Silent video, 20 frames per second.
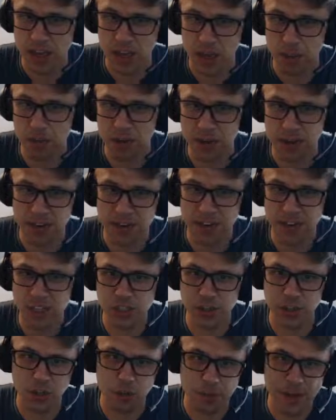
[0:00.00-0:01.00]
But each
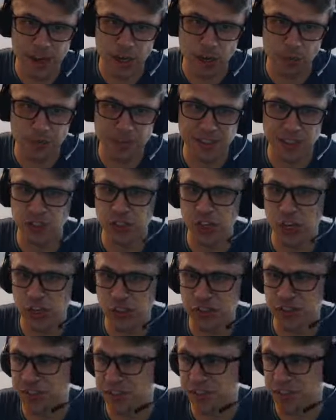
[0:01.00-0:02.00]
time I do pack opens, that
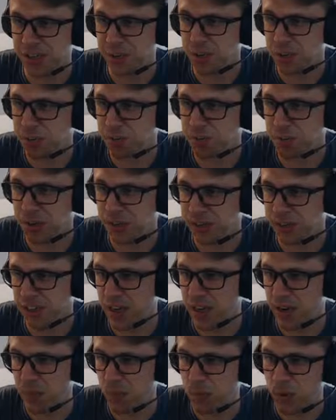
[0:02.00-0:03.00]
changes. It seems based
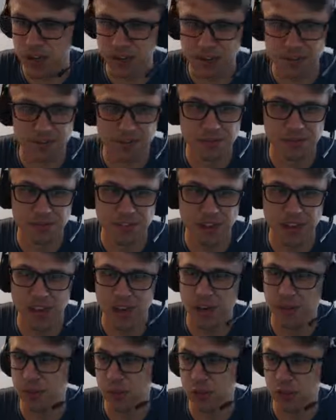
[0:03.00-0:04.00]
on what
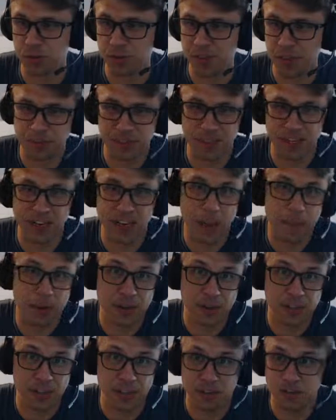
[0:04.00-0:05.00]
instrument types I get
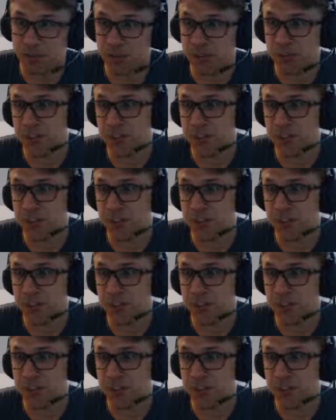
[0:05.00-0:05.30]
epics of.